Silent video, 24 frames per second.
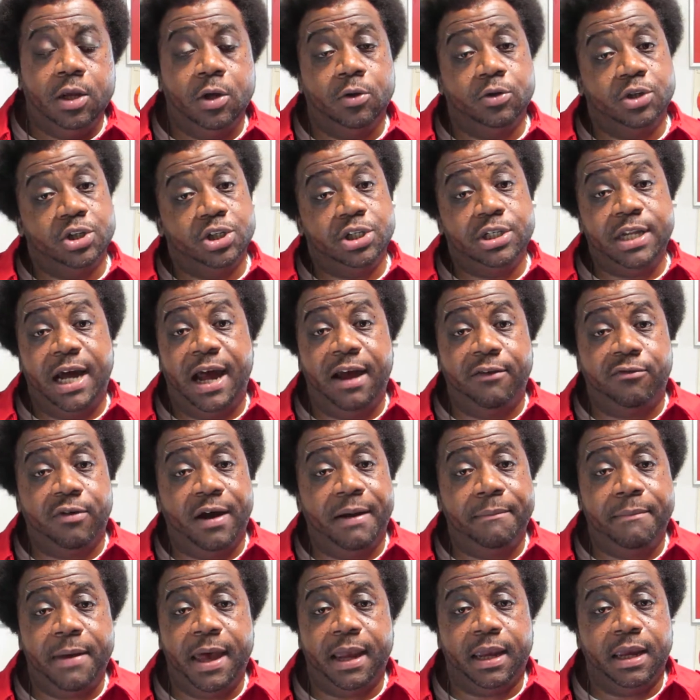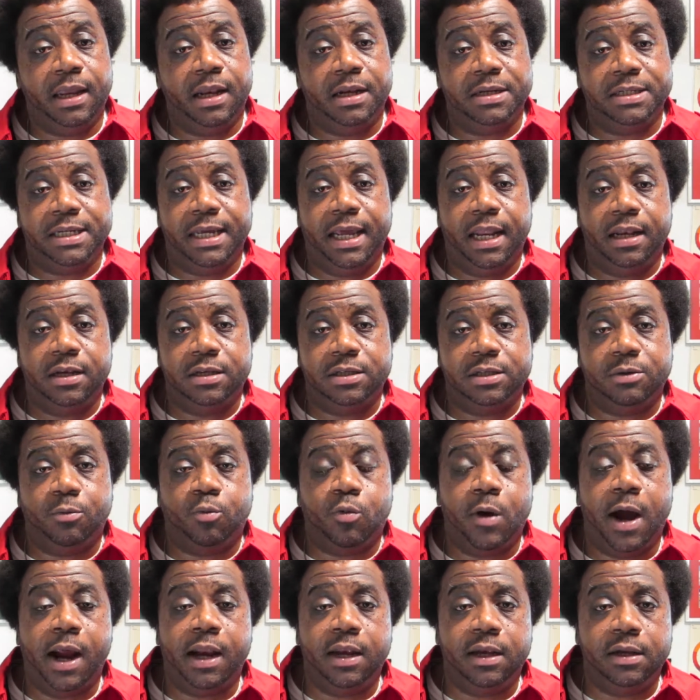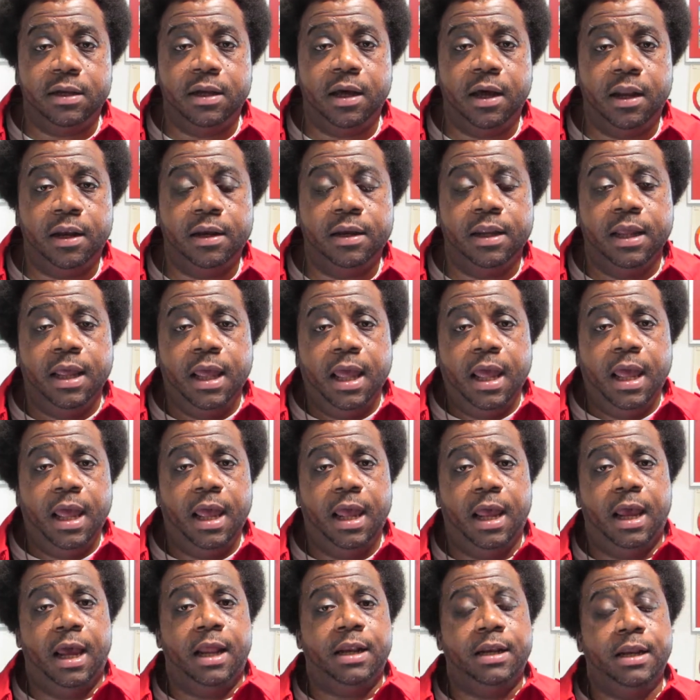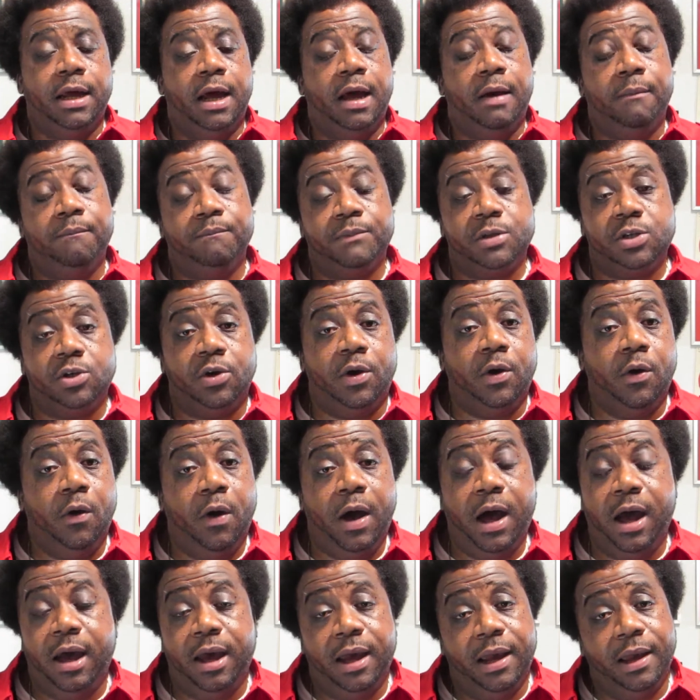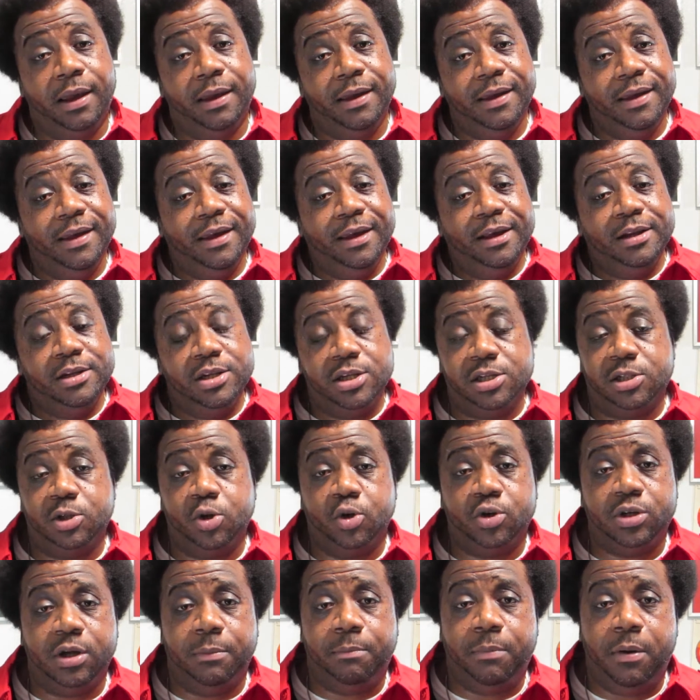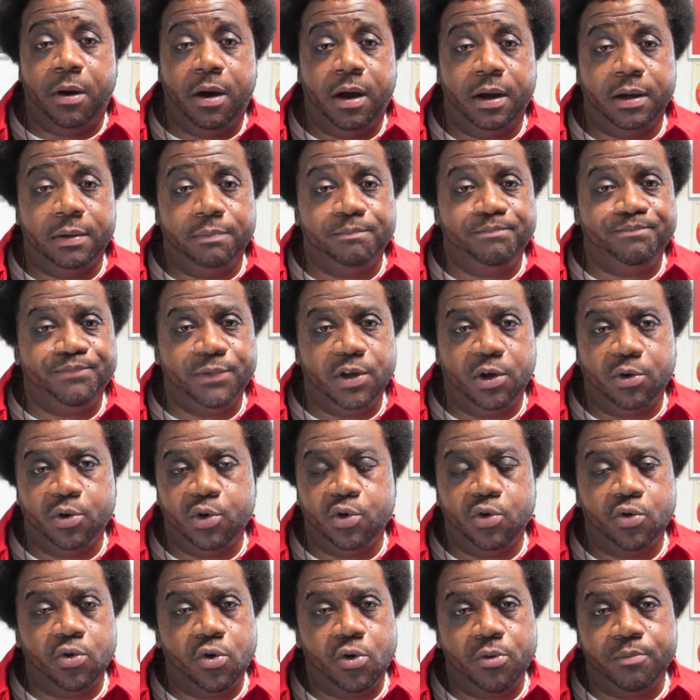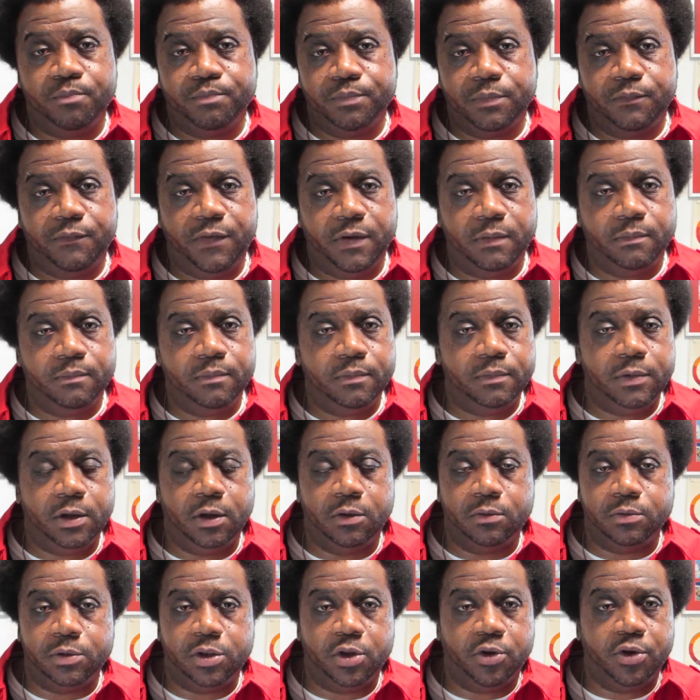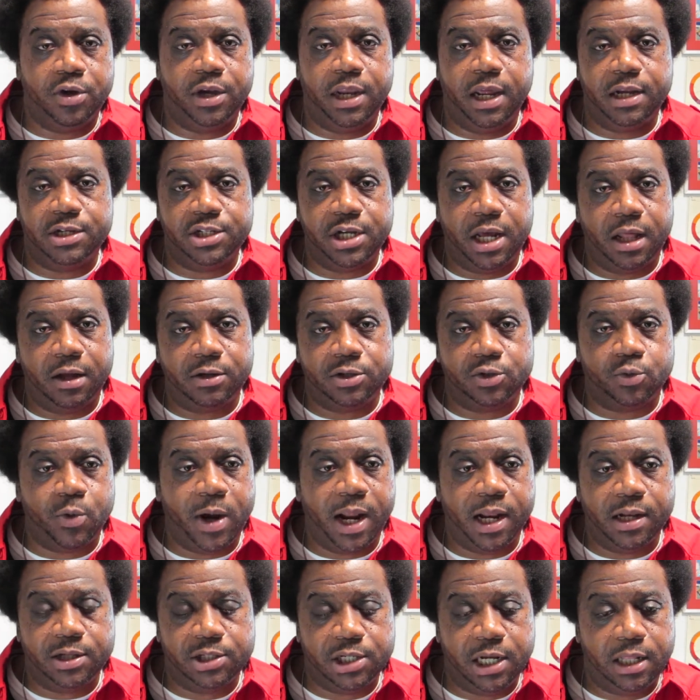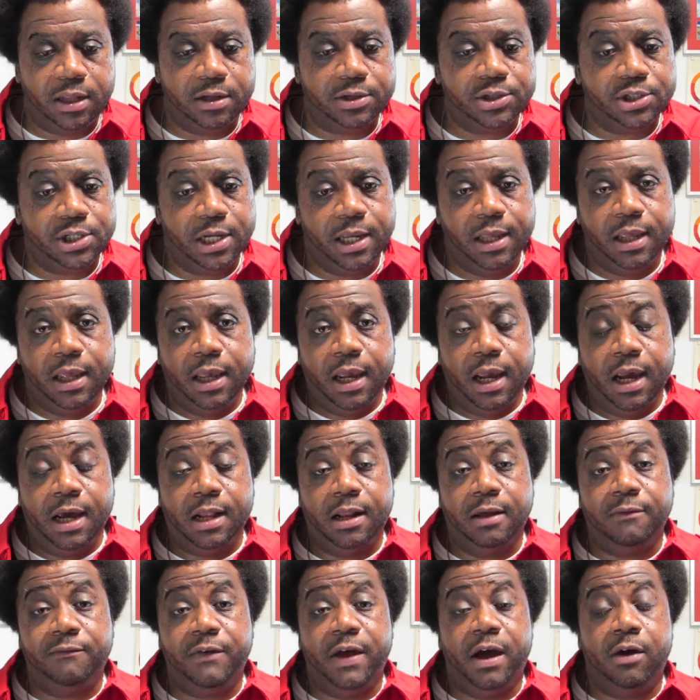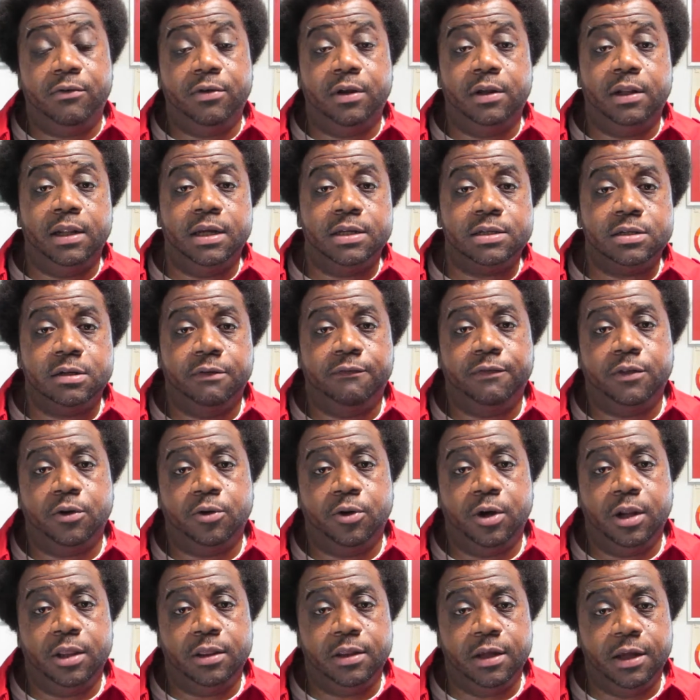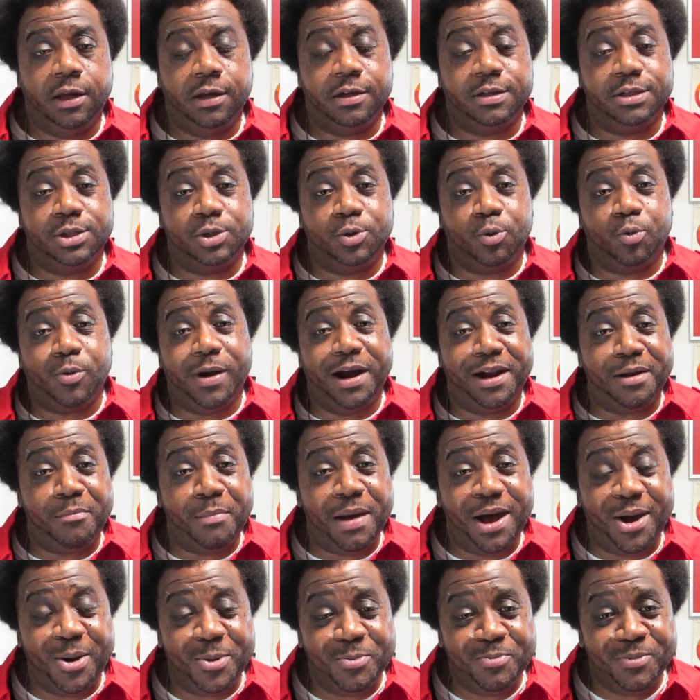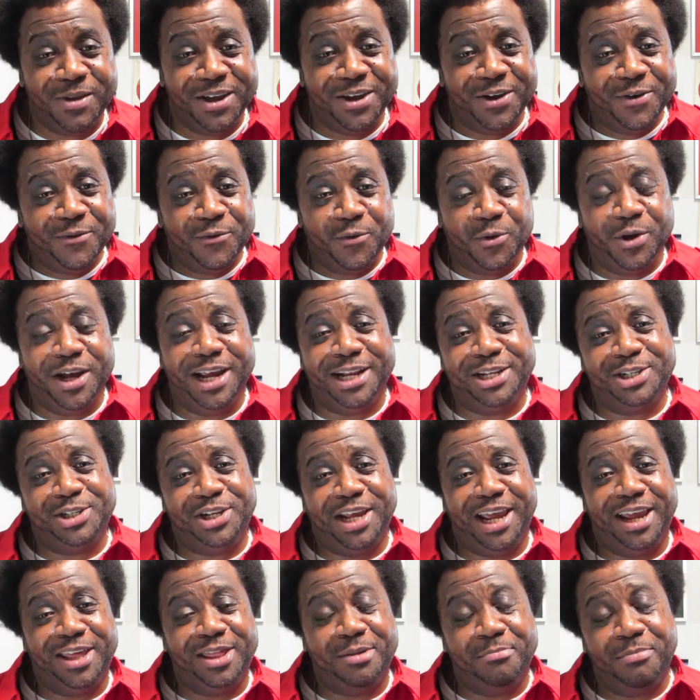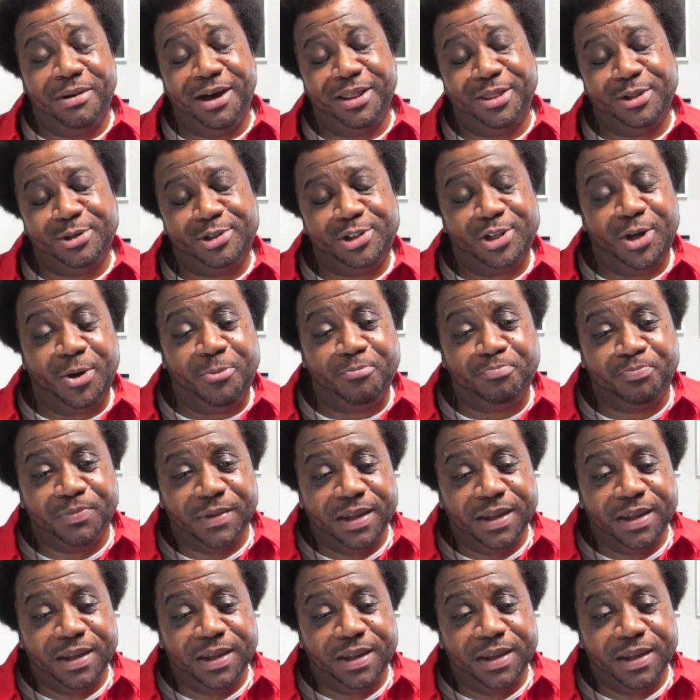just dive right back into getting some writing done. And so I just looked up on, Google, 30-day challenge, writing challenge, and I found a list of 30 things to write about for each day of the month. So